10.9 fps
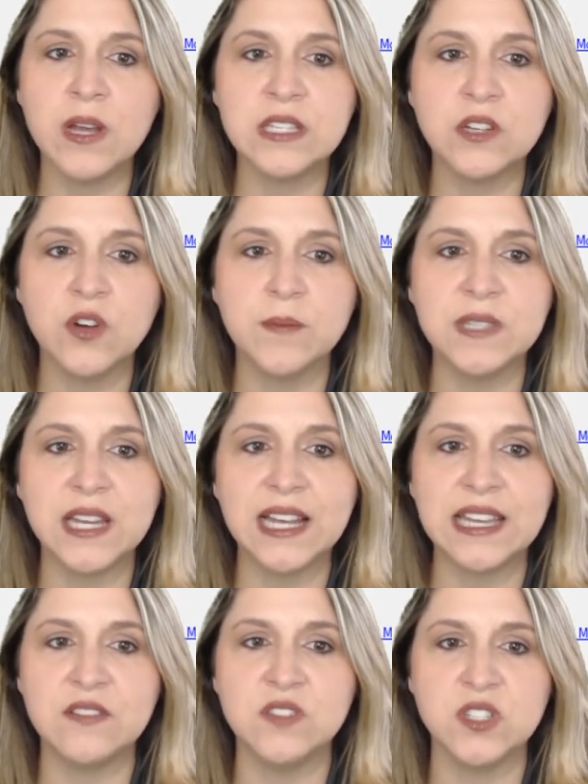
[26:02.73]
Encrypted. It gives
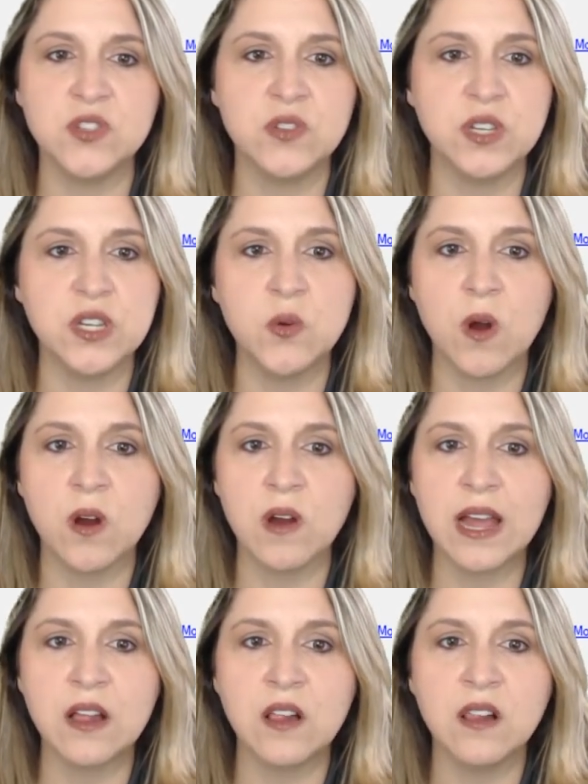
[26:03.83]
you the
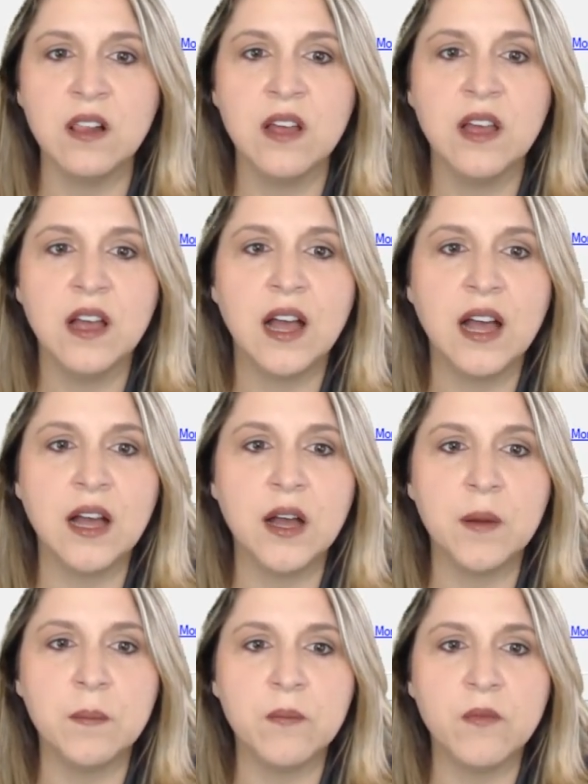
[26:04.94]
URL
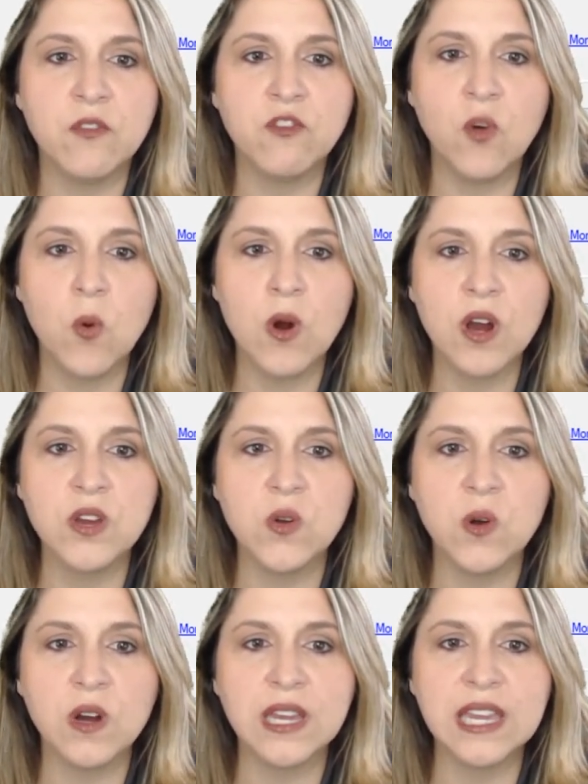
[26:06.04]
for your
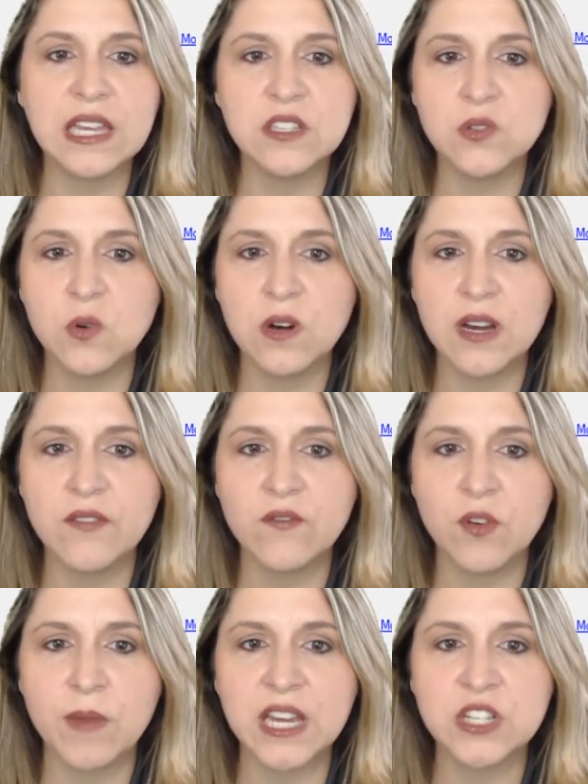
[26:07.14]
key store
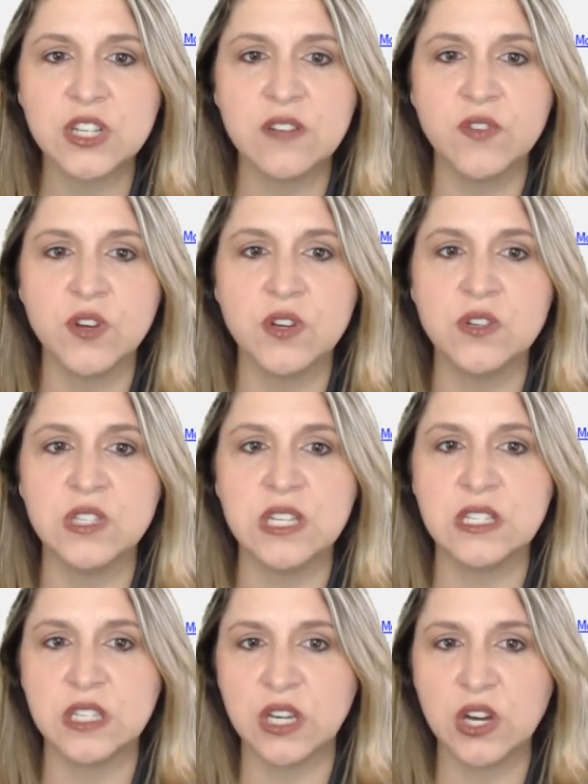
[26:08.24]
information if you're using
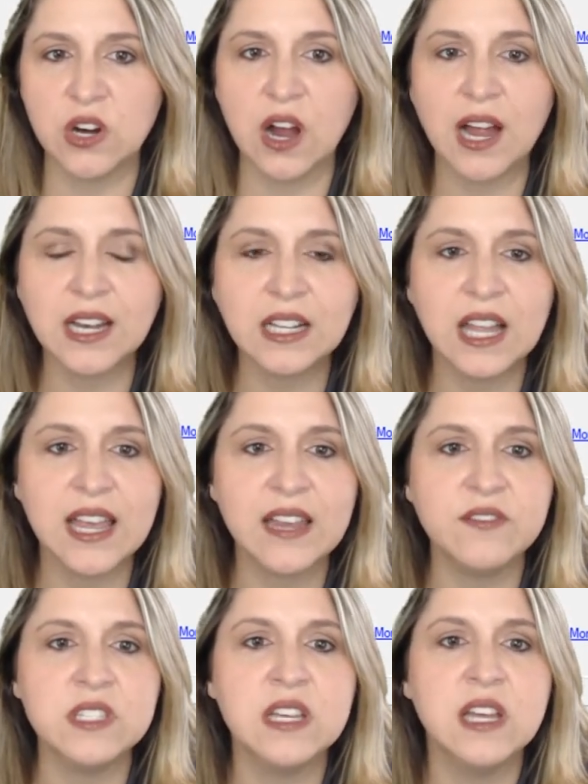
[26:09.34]
secure enclaves,
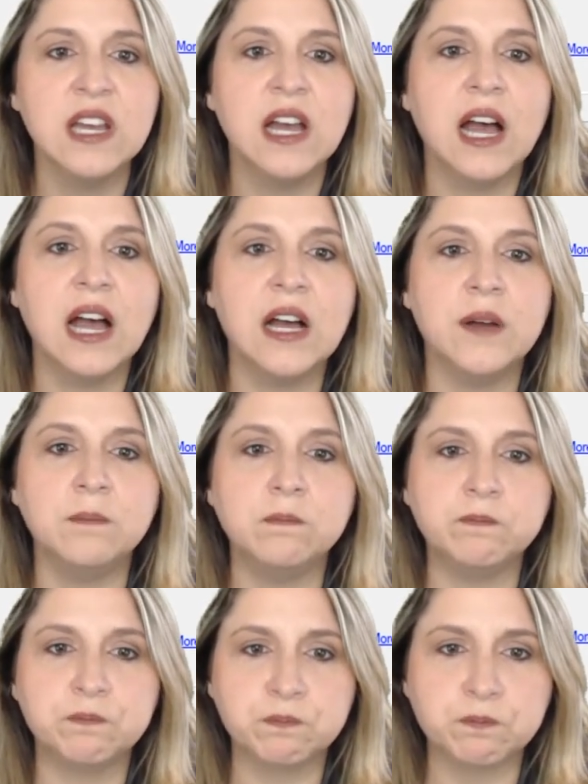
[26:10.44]
and
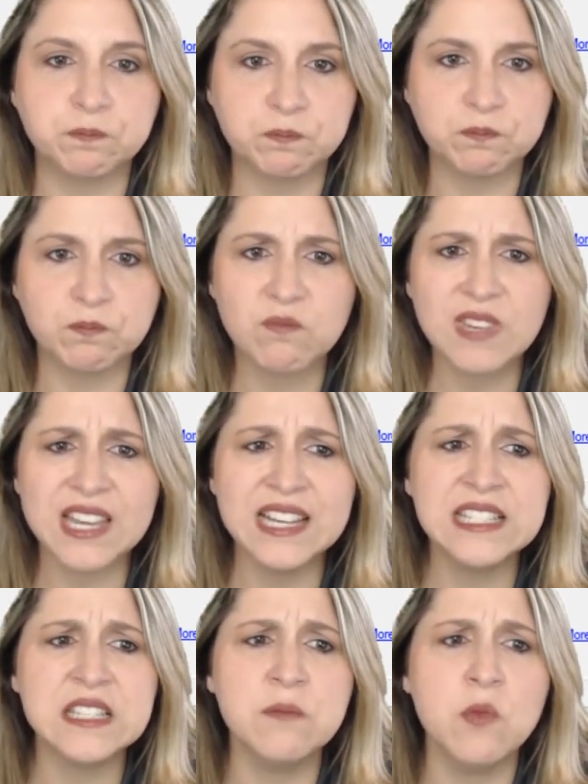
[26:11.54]
some
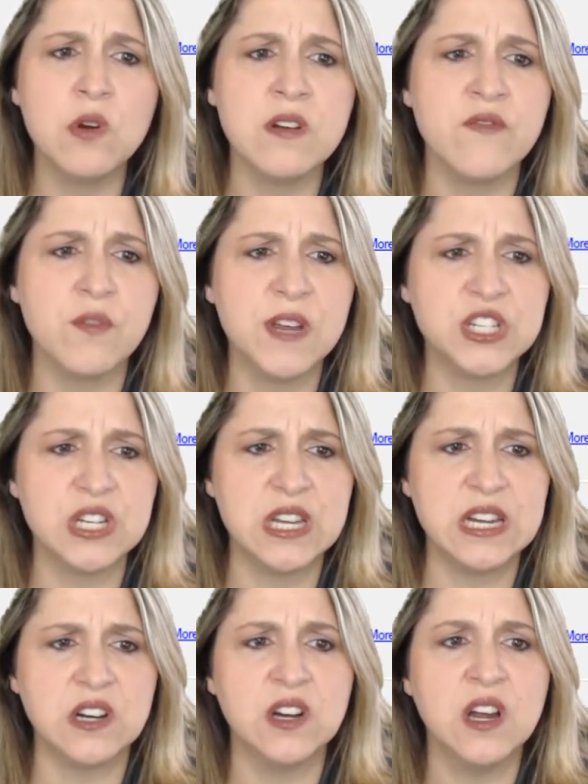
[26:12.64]
more information
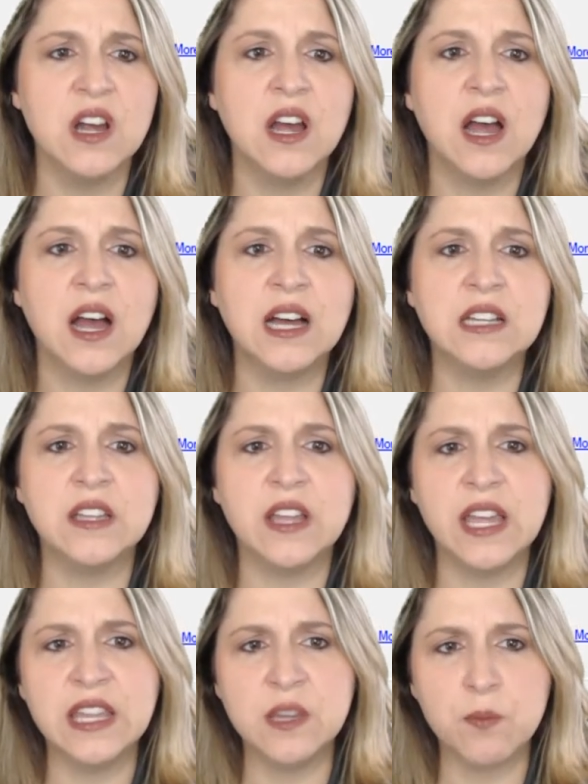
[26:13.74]
here in the
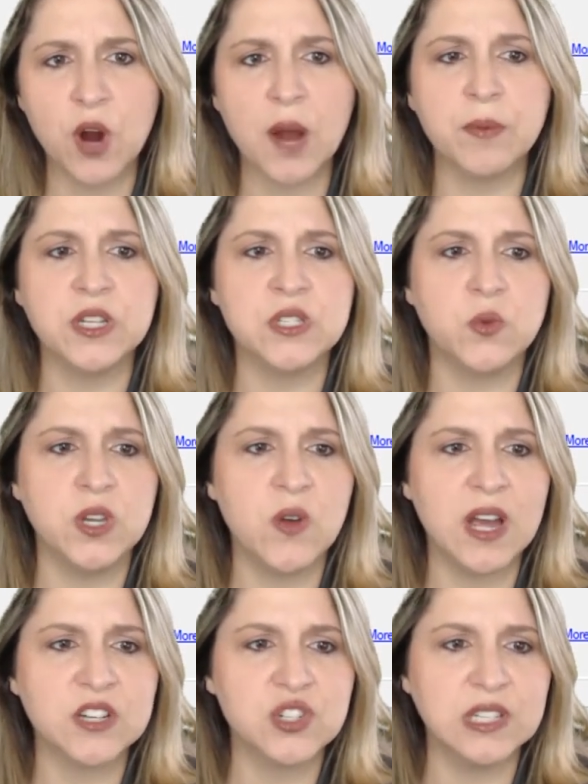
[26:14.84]
properties when you
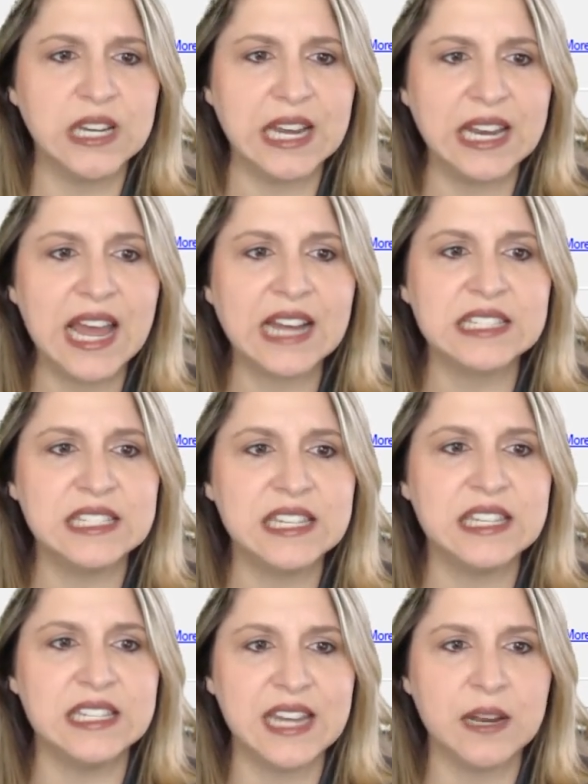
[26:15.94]
actually connect to the
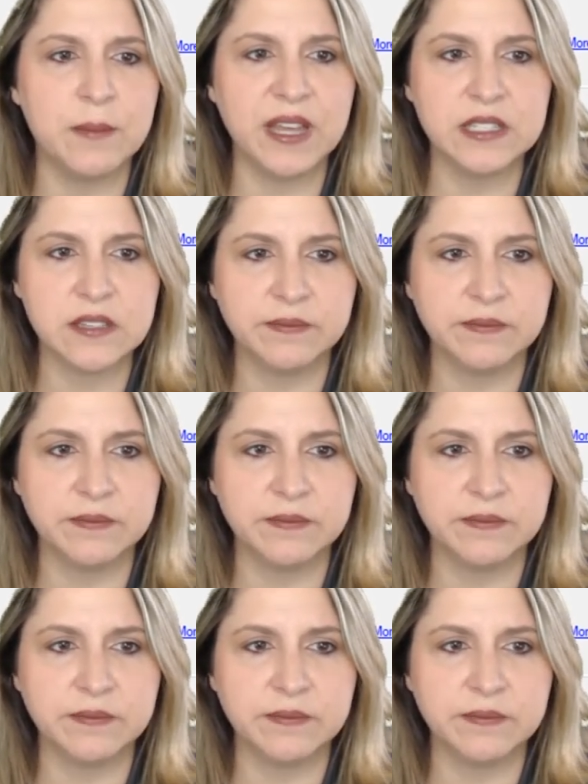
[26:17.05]
database.